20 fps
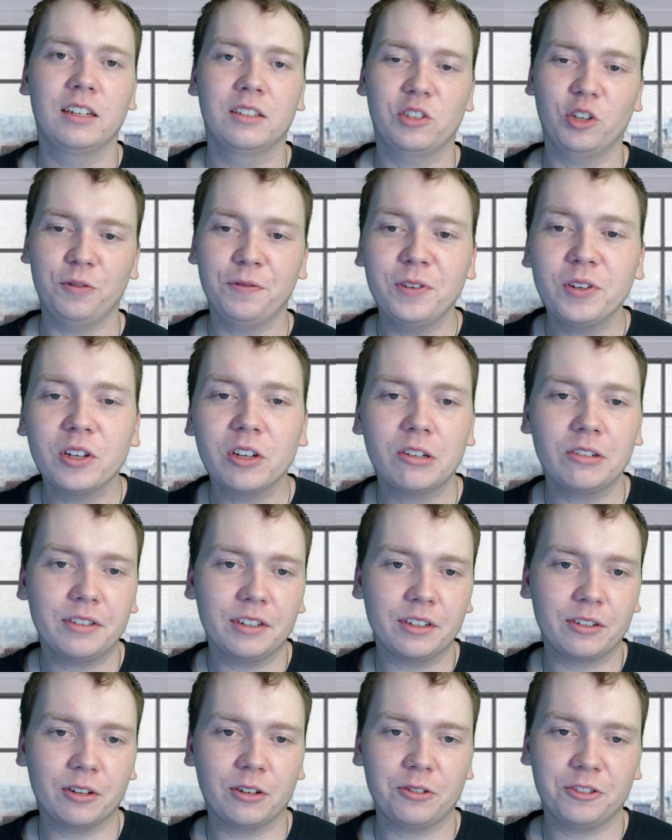So if you go to the
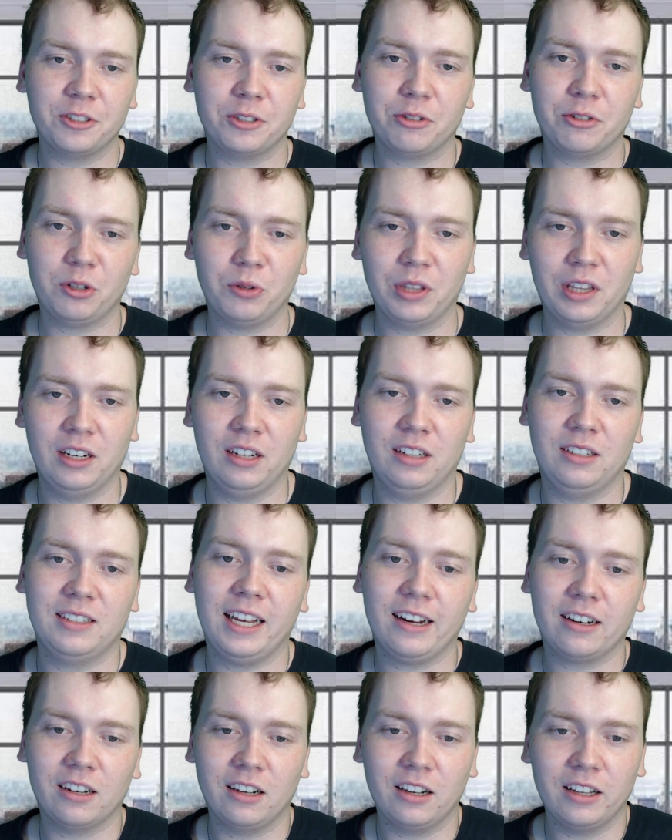grocery store with an
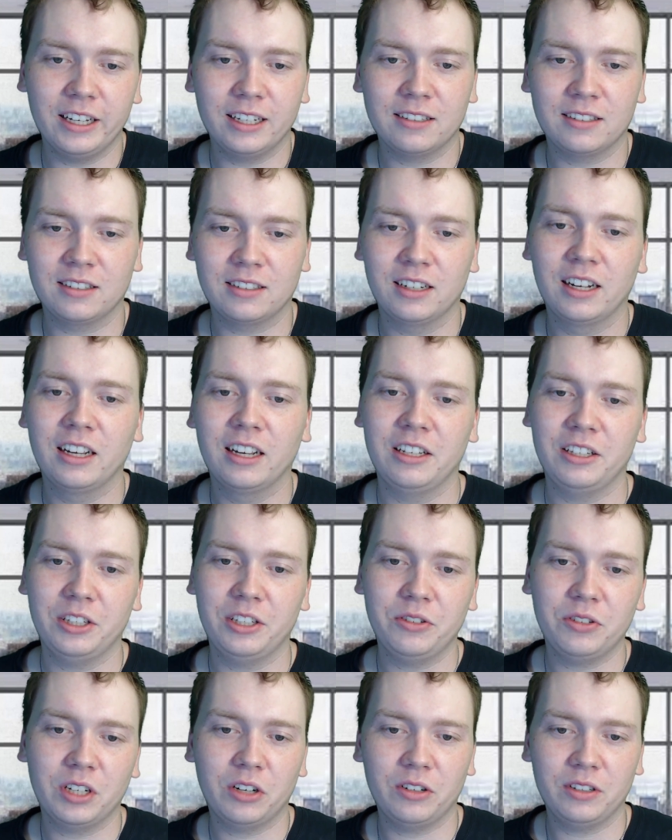exact list,
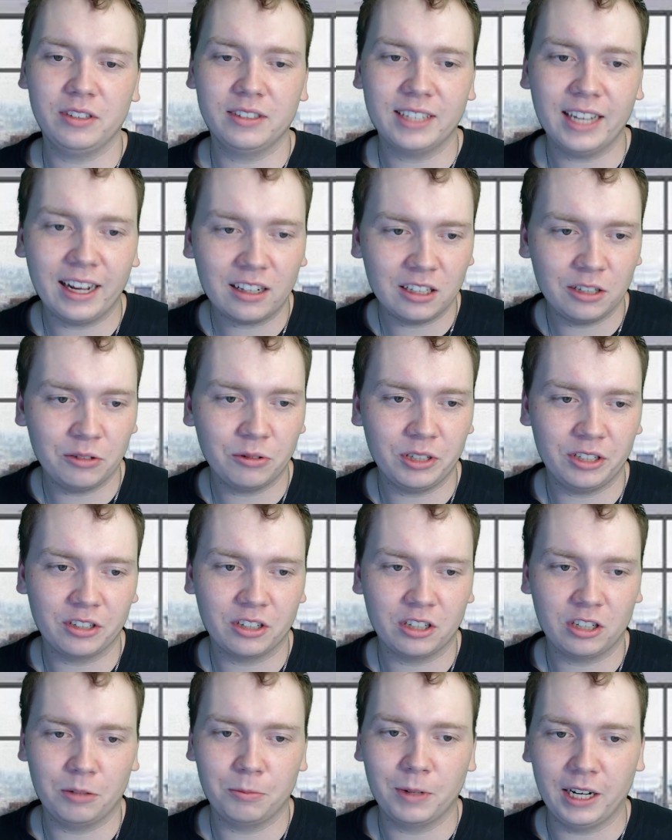you know exactly what you're
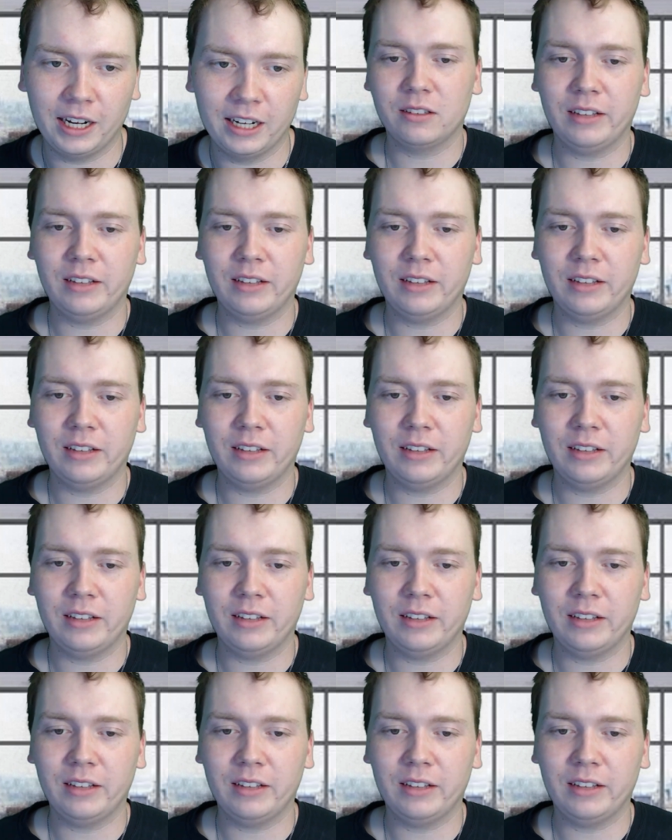gonna buy.